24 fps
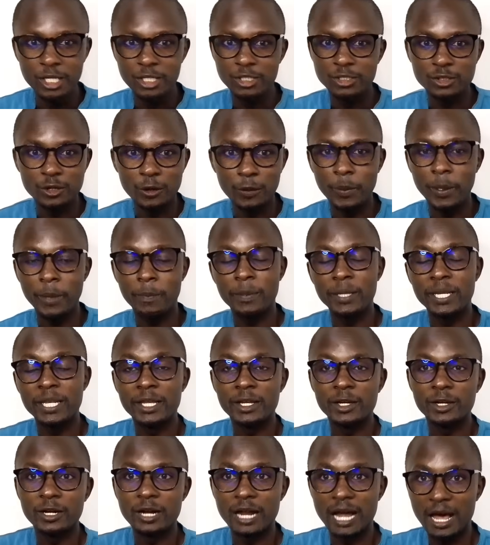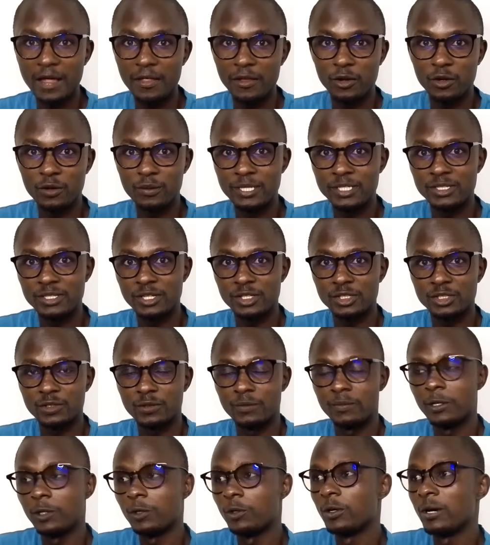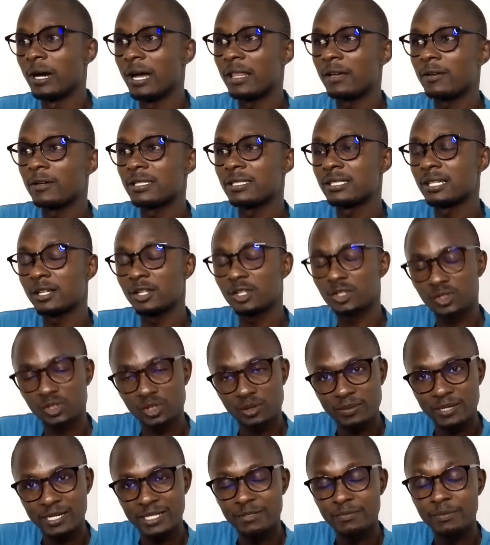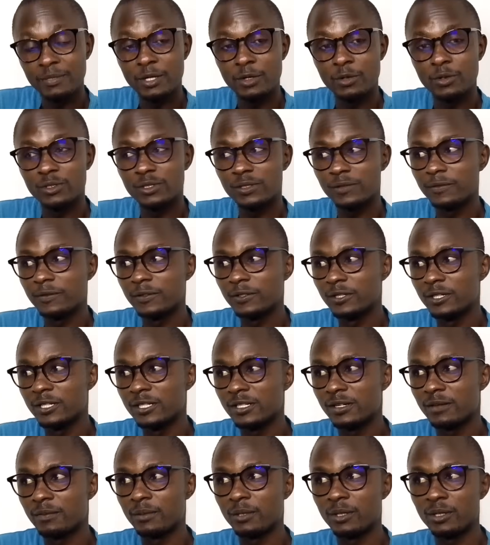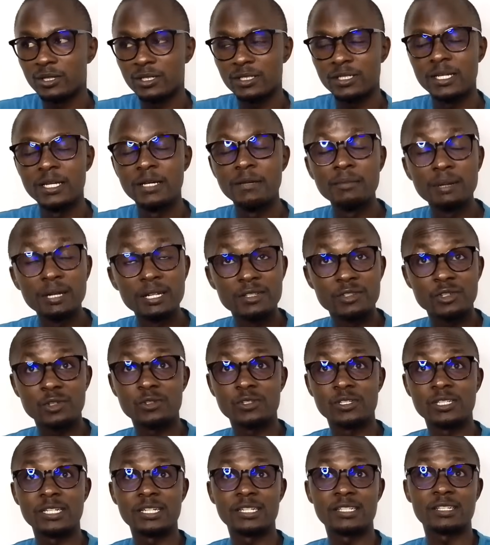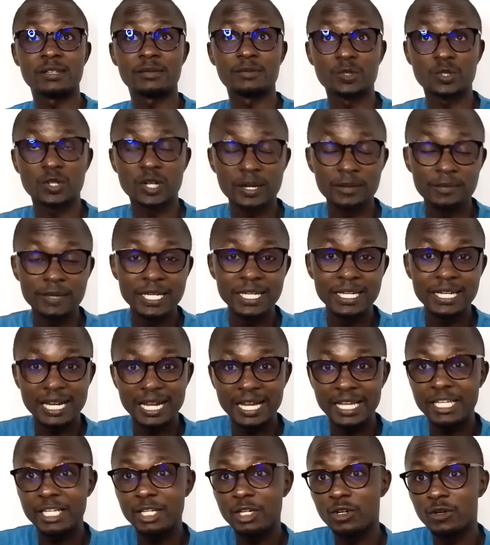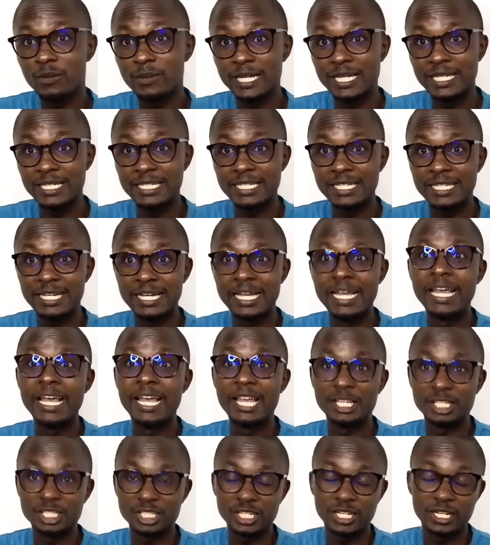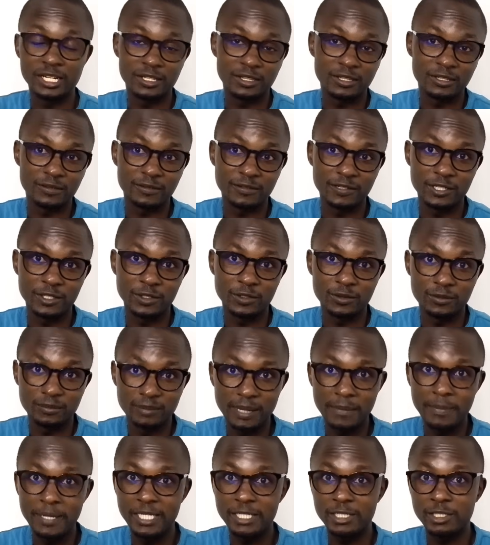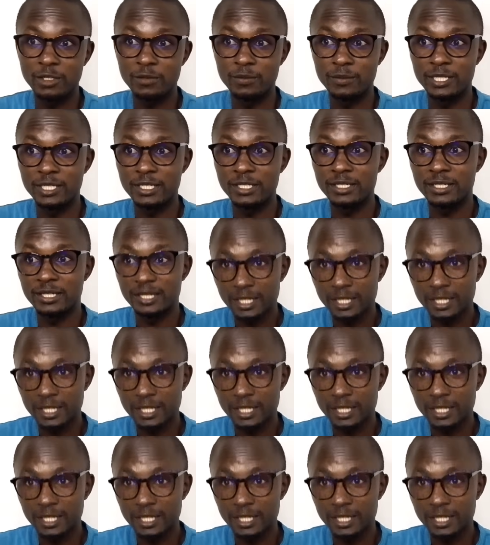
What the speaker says: Drop your opinion at the comment section below. Otherwise, thank you so much because of your great support. Please consider subscribing, liking, commenting, and sharing this video. Bye-bye till you meet.